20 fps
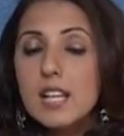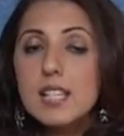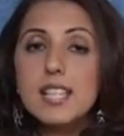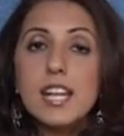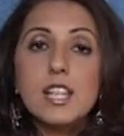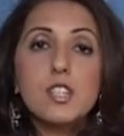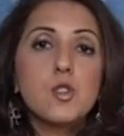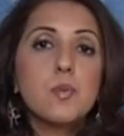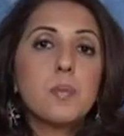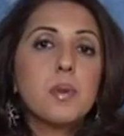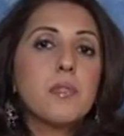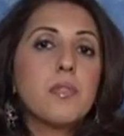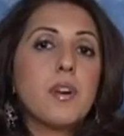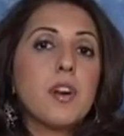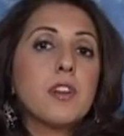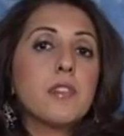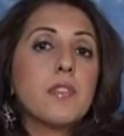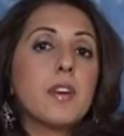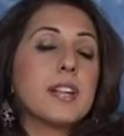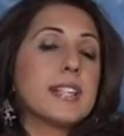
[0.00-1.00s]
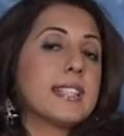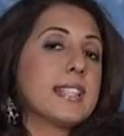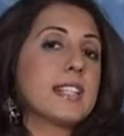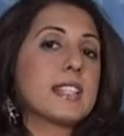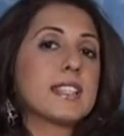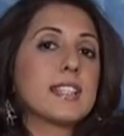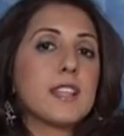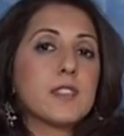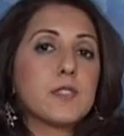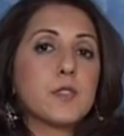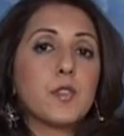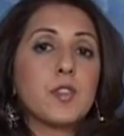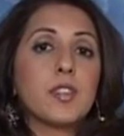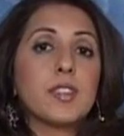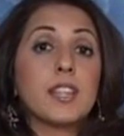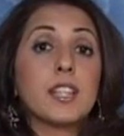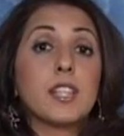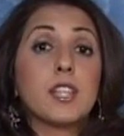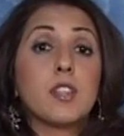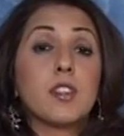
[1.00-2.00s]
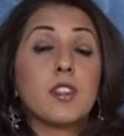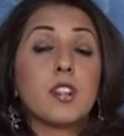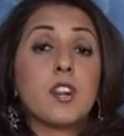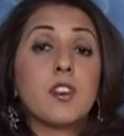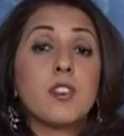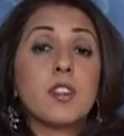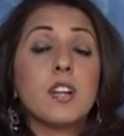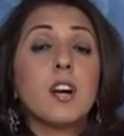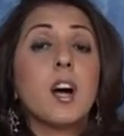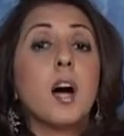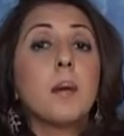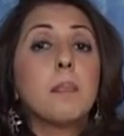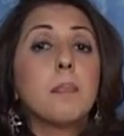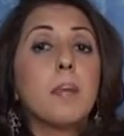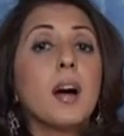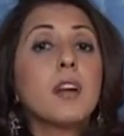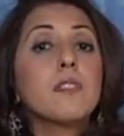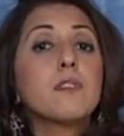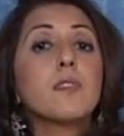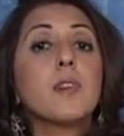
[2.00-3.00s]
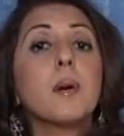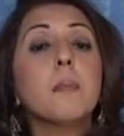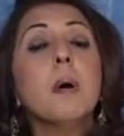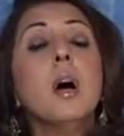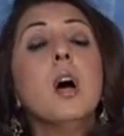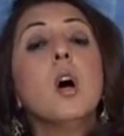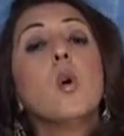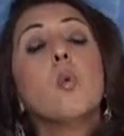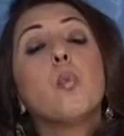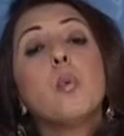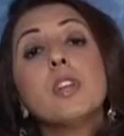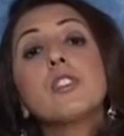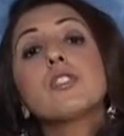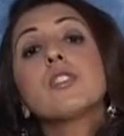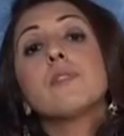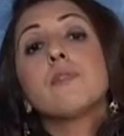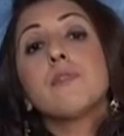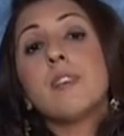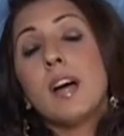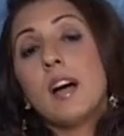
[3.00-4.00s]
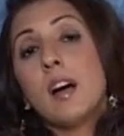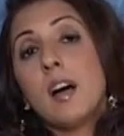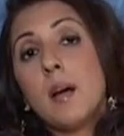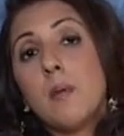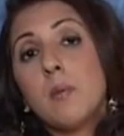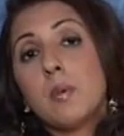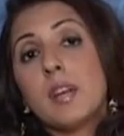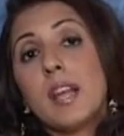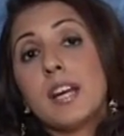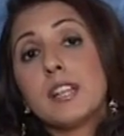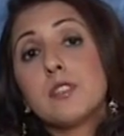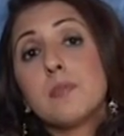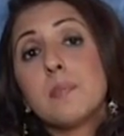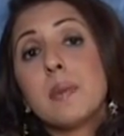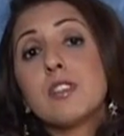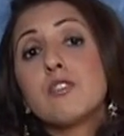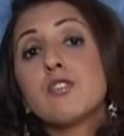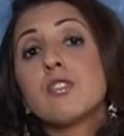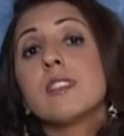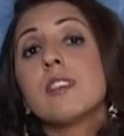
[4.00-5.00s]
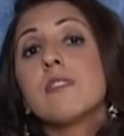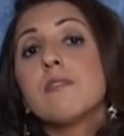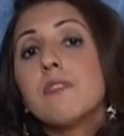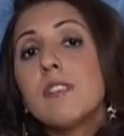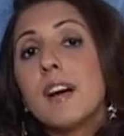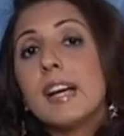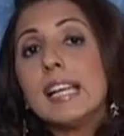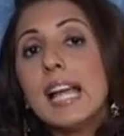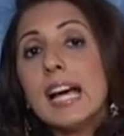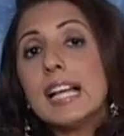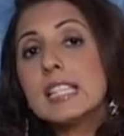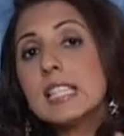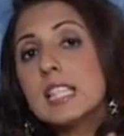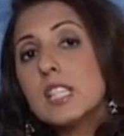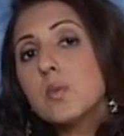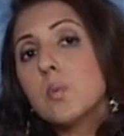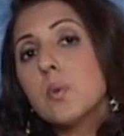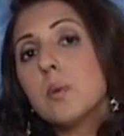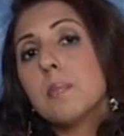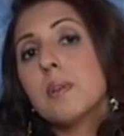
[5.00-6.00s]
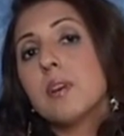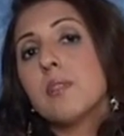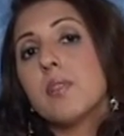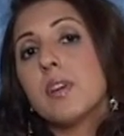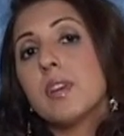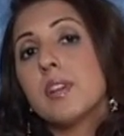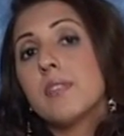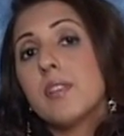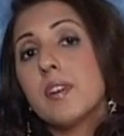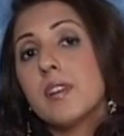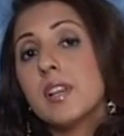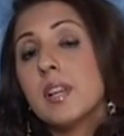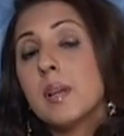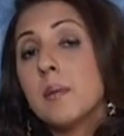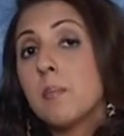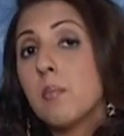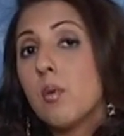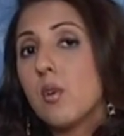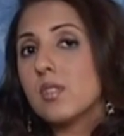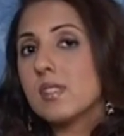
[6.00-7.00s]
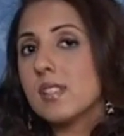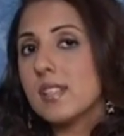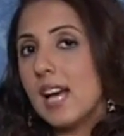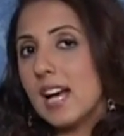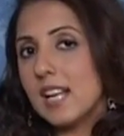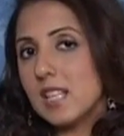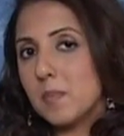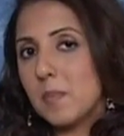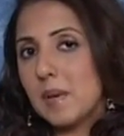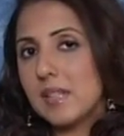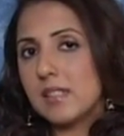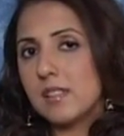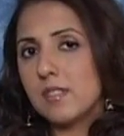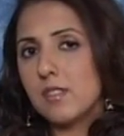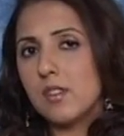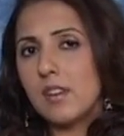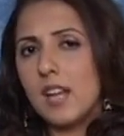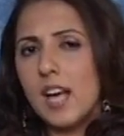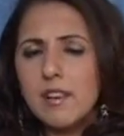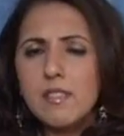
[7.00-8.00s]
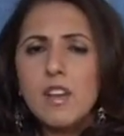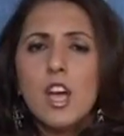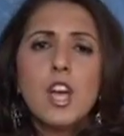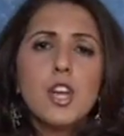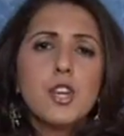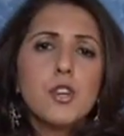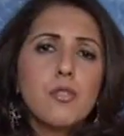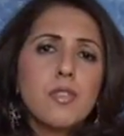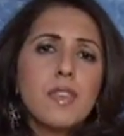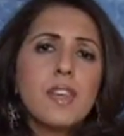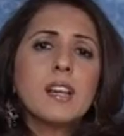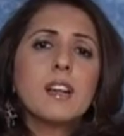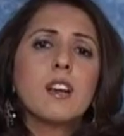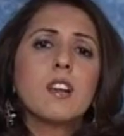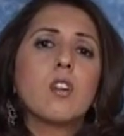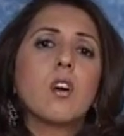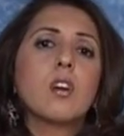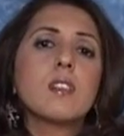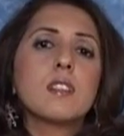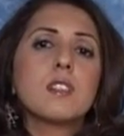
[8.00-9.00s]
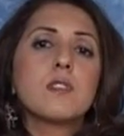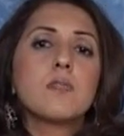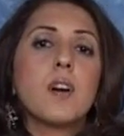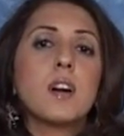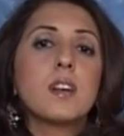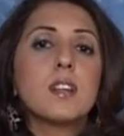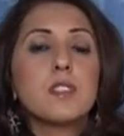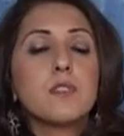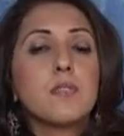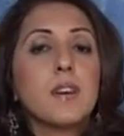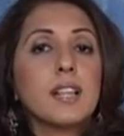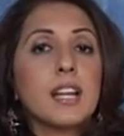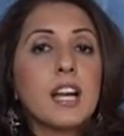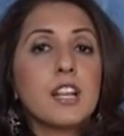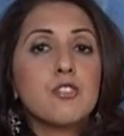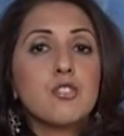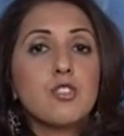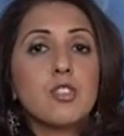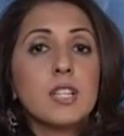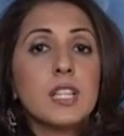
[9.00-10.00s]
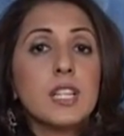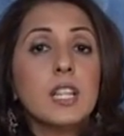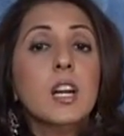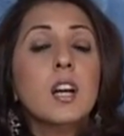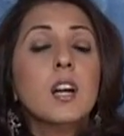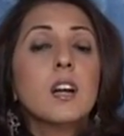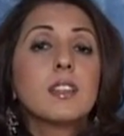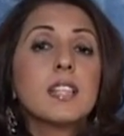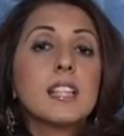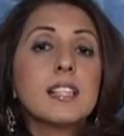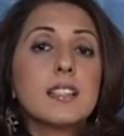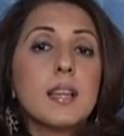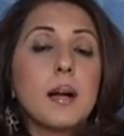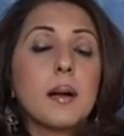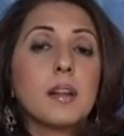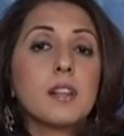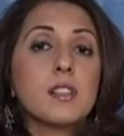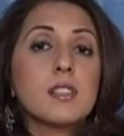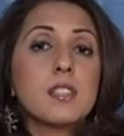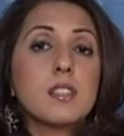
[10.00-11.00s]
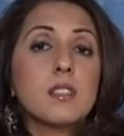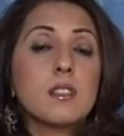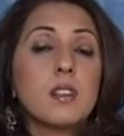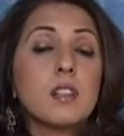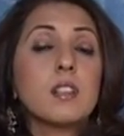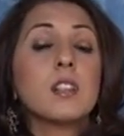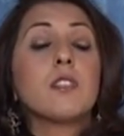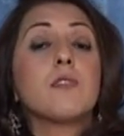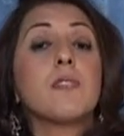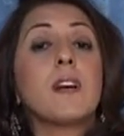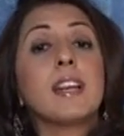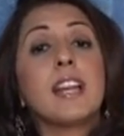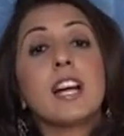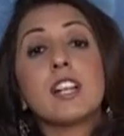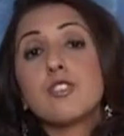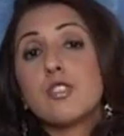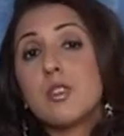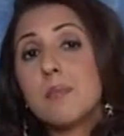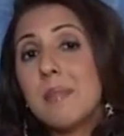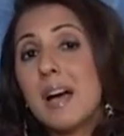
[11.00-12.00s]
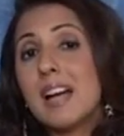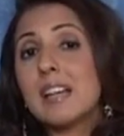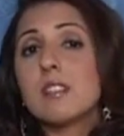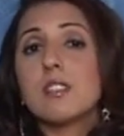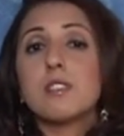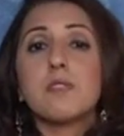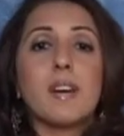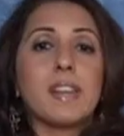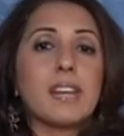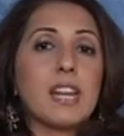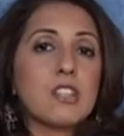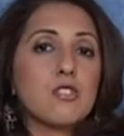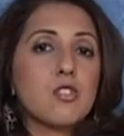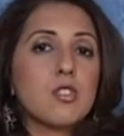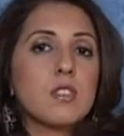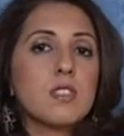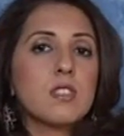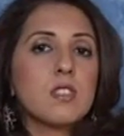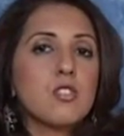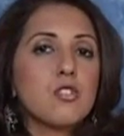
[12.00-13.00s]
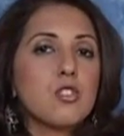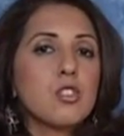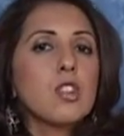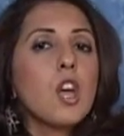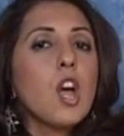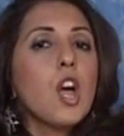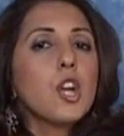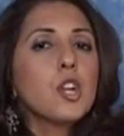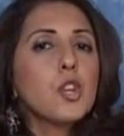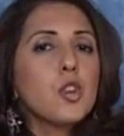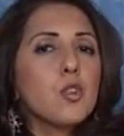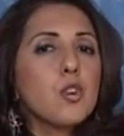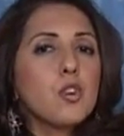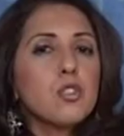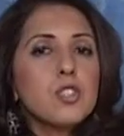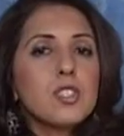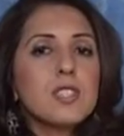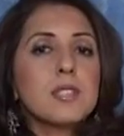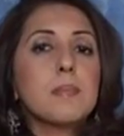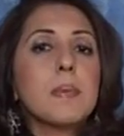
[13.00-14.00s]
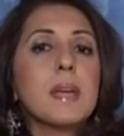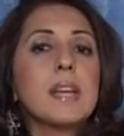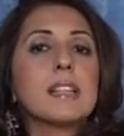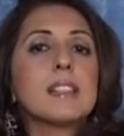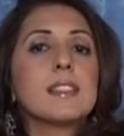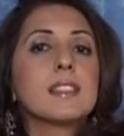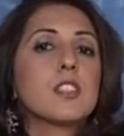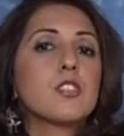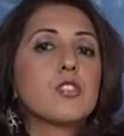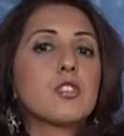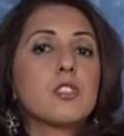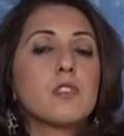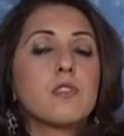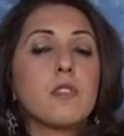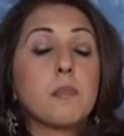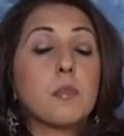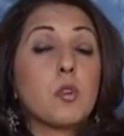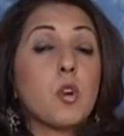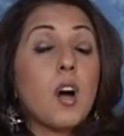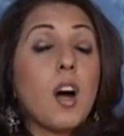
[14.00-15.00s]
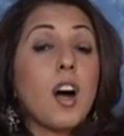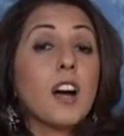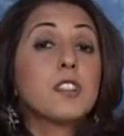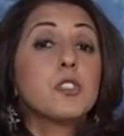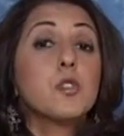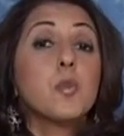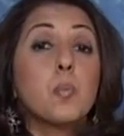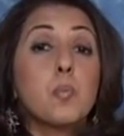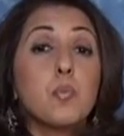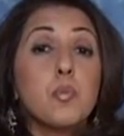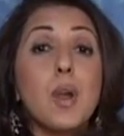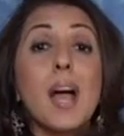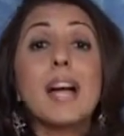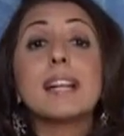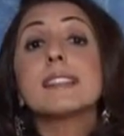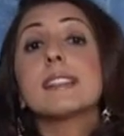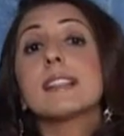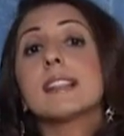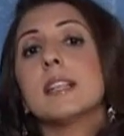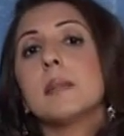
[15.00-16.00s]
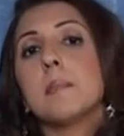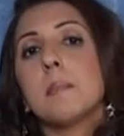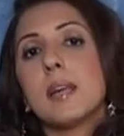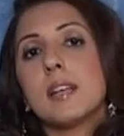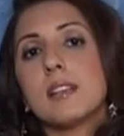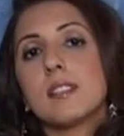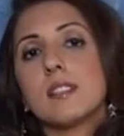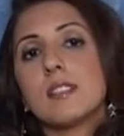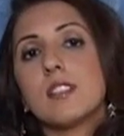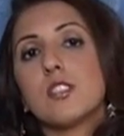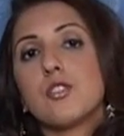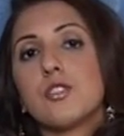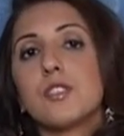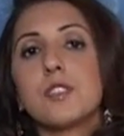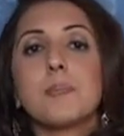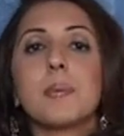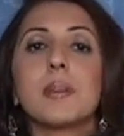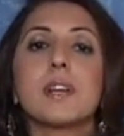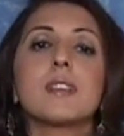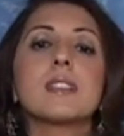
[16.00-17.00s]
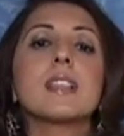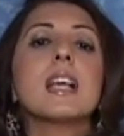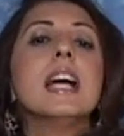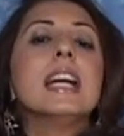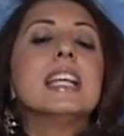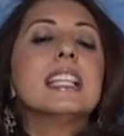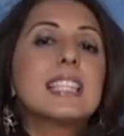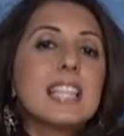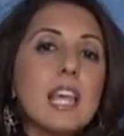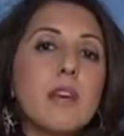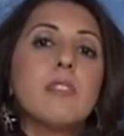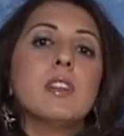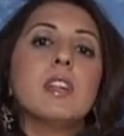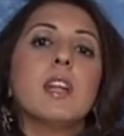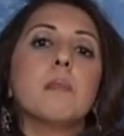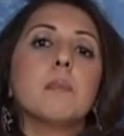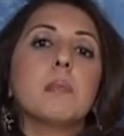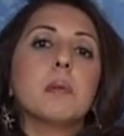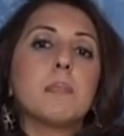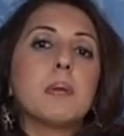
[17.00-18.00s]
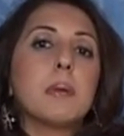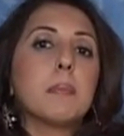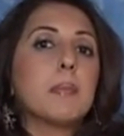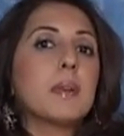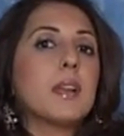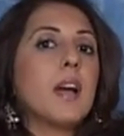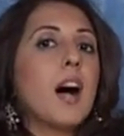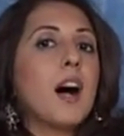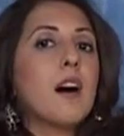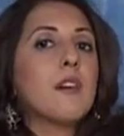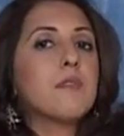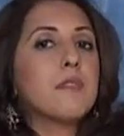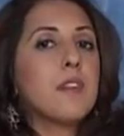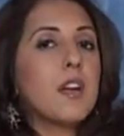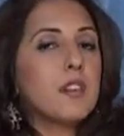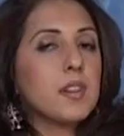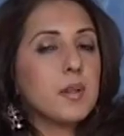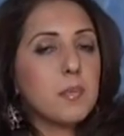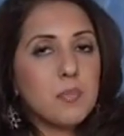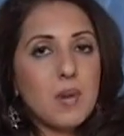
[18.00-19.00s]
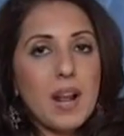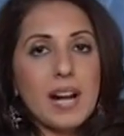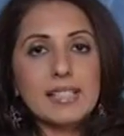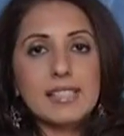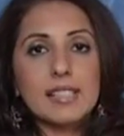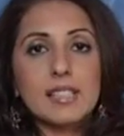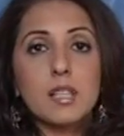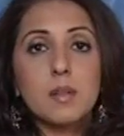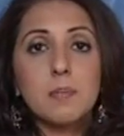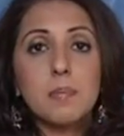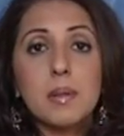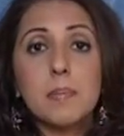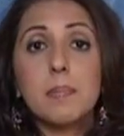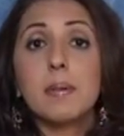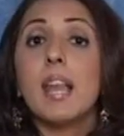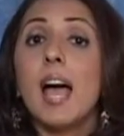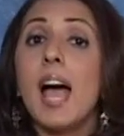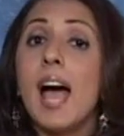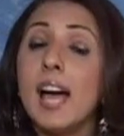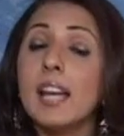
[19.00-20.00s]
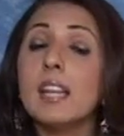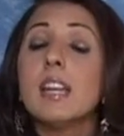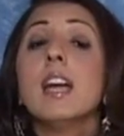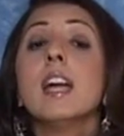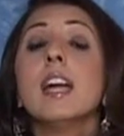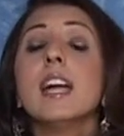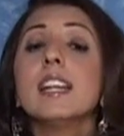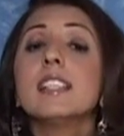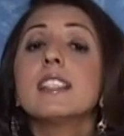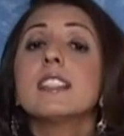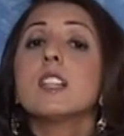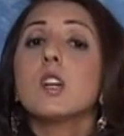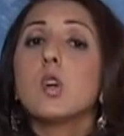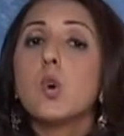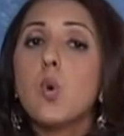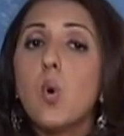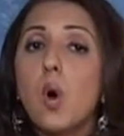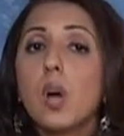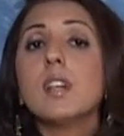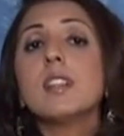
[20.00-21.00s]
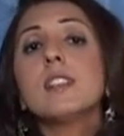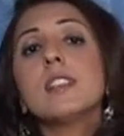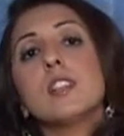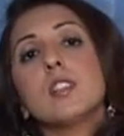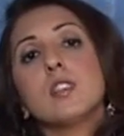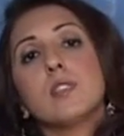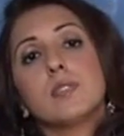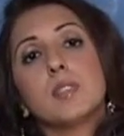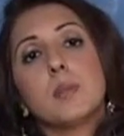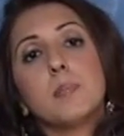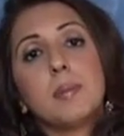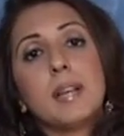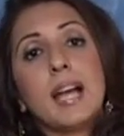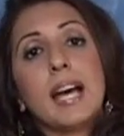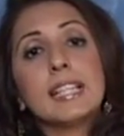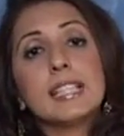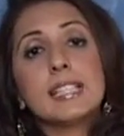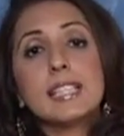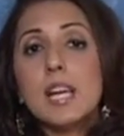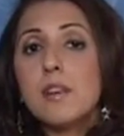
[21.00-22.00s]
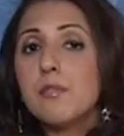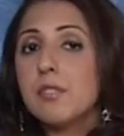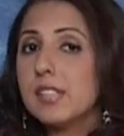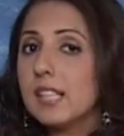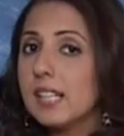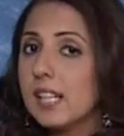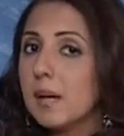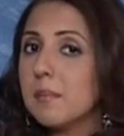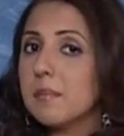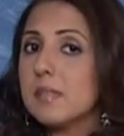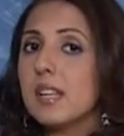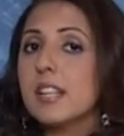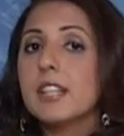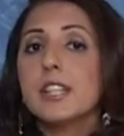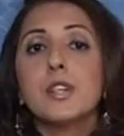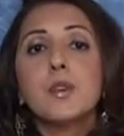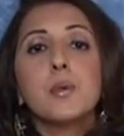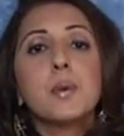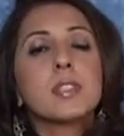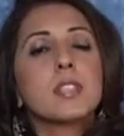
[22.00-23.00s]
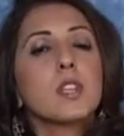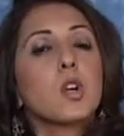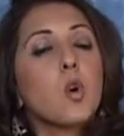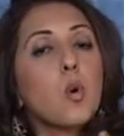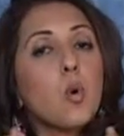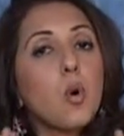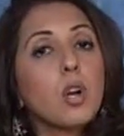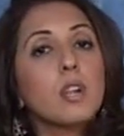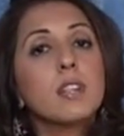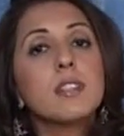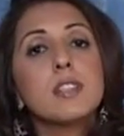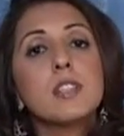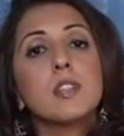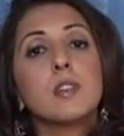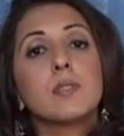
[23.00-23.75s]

tend to be very, very successful in their career. Apart from which, I would like to mention that finances will be a very, very important aspect in your life. You think a lot as far as financially things are concerned, financial matters, financial decisions. You don't just make decisions from your heart, you practically make decisions, because 7 number people are very practical people, and it is a quality of the planet. Everything I'm telling you is a quality